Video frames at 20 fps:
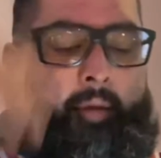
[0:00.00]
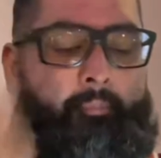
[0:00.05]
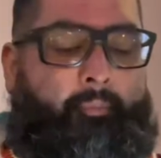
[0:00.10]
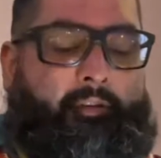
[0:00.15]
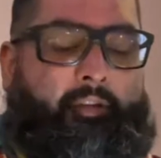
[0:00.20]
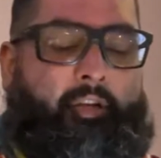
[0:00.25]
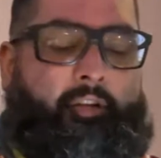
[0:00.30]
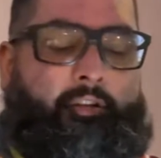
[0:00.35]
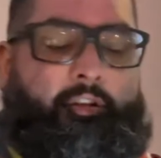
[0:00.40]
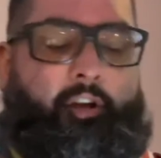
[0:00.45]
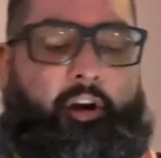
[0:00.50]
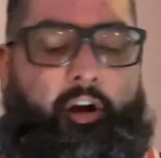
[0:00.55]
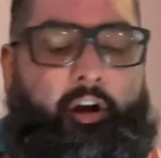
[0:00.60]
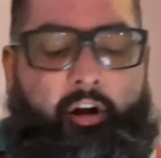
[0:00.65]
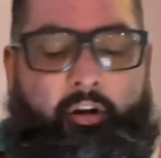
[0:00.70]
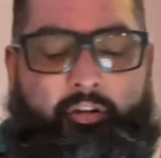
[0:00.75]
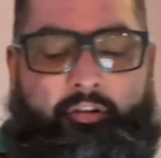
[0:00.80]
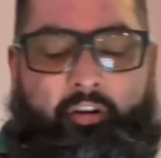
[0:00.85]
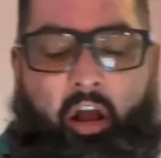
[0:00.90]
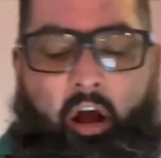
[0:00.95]
but the
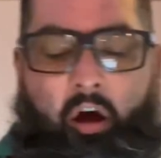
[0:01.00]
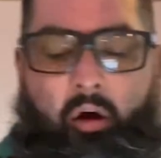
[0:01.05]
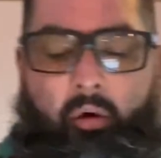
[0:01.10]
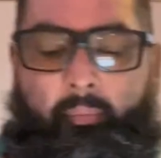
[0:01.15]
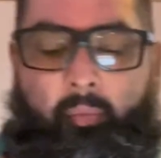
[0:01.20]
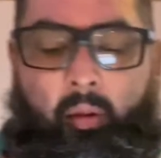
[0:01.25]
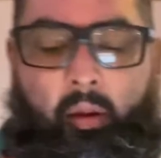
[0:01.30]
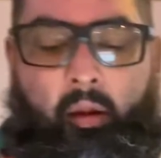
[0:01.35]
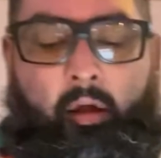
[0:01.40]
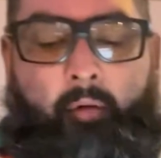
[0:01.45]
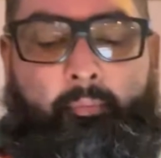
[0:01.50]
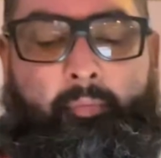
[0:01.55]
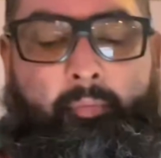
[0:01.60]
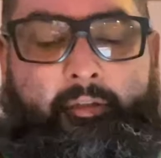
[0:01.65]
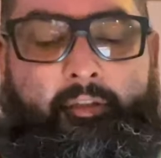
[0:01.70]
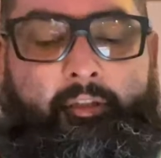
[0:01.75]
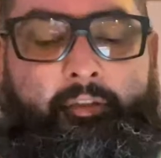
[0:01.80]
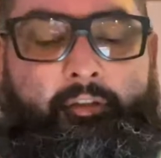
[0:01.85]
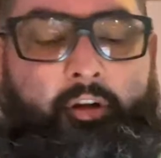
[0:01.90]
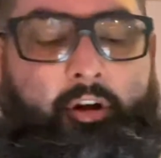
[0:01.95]
third shall
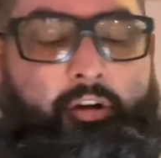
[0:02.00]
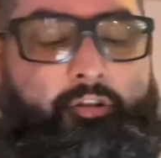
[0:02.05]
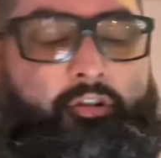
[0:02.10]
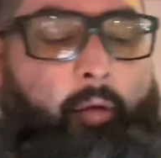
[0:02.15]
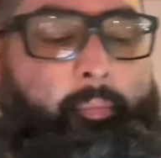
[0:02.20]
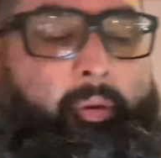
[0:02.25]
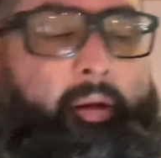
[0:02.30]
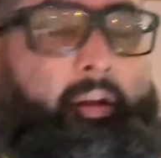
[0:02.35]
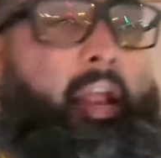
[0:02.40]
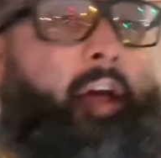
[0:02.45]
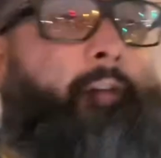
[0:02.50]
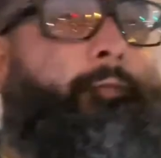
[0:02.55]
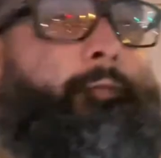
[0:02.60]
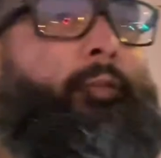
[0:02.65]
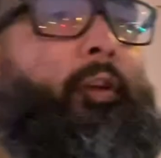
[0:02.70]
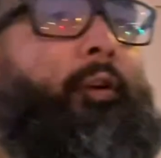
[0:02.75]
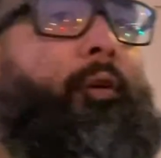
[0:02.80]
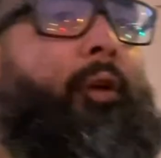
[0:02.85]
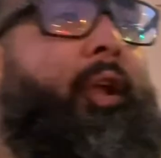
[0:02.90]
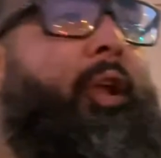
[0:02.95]
but the third shall be left
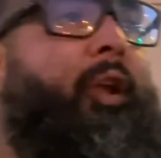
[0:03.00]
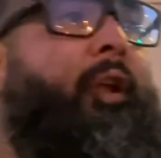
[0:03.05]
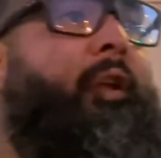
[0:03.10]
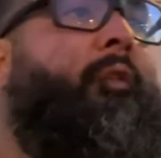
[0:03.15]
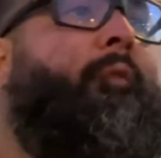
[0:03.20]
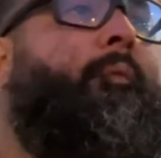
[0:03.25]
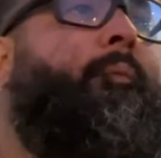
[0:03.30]
therein.